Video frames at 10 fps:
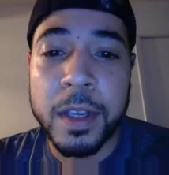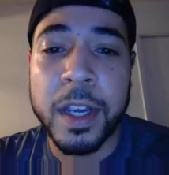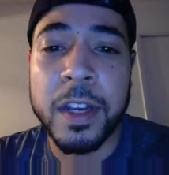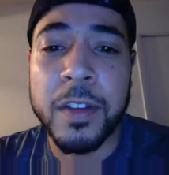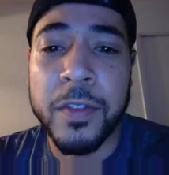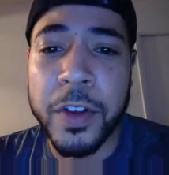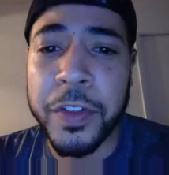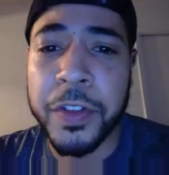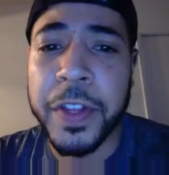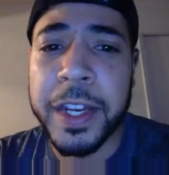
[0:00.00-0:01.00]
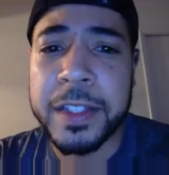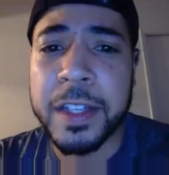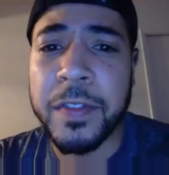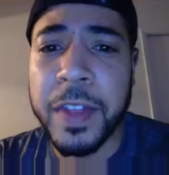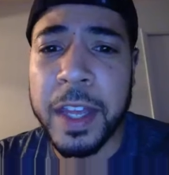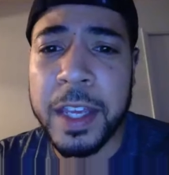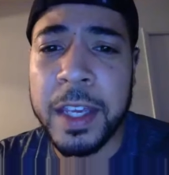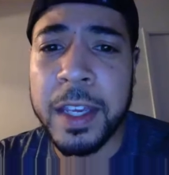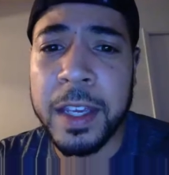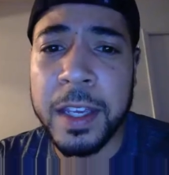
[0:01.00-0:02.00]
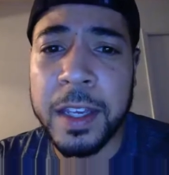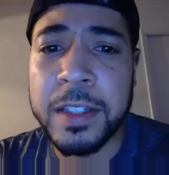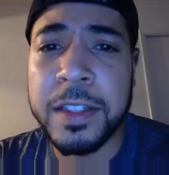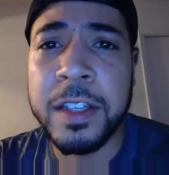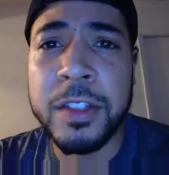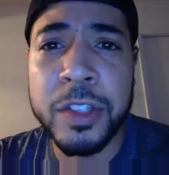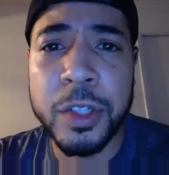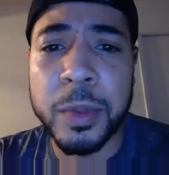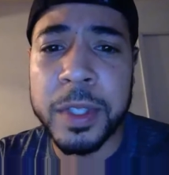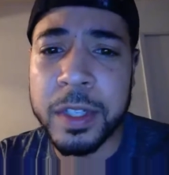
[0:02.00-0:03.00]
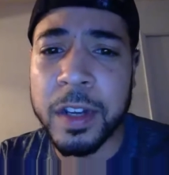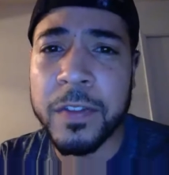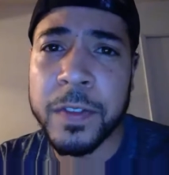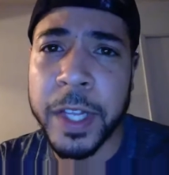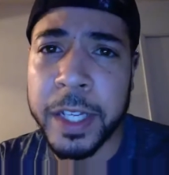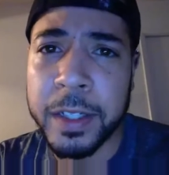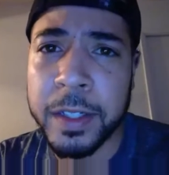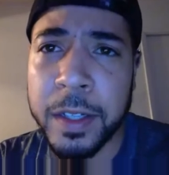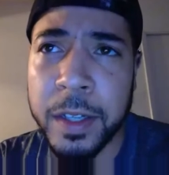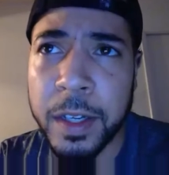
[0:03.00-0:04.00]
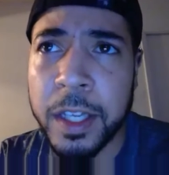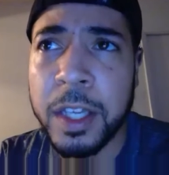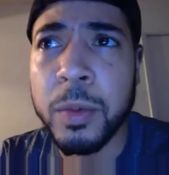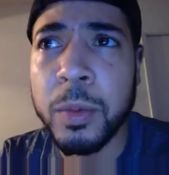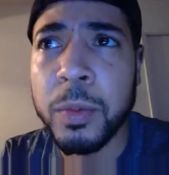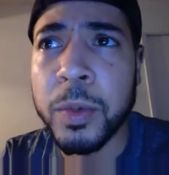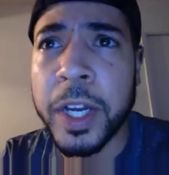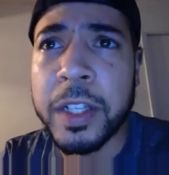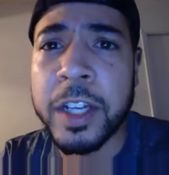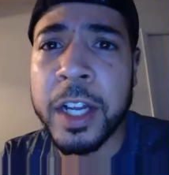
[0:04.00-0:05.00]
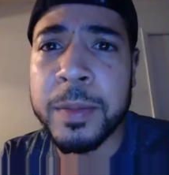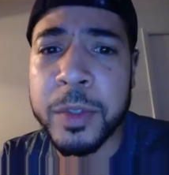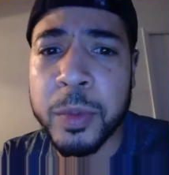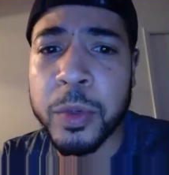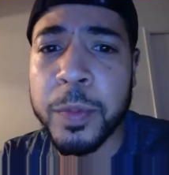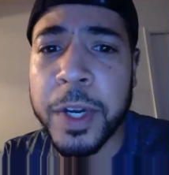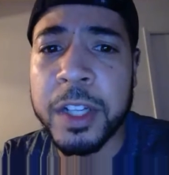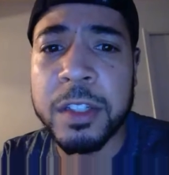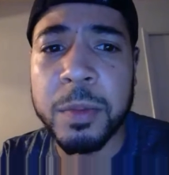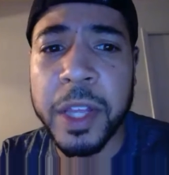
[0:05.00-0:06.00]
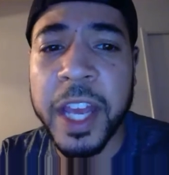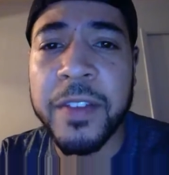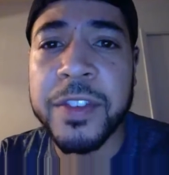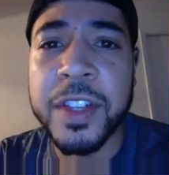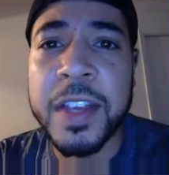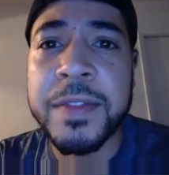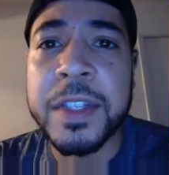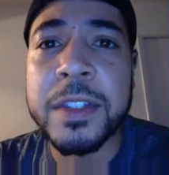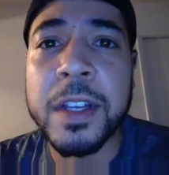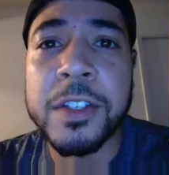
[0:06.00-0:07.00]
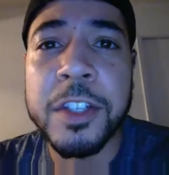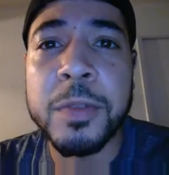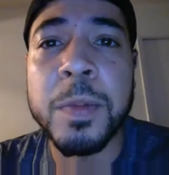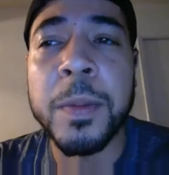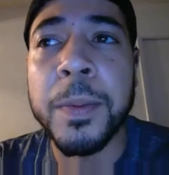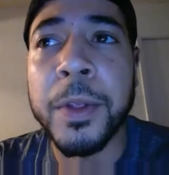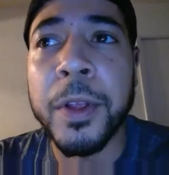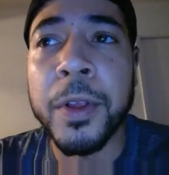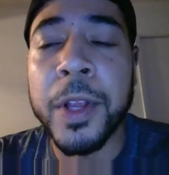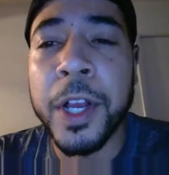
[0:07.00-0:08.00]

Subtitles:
kind of on the land and stuff that he sees to and stuff. Like he at times would possibly have slaves and such. These people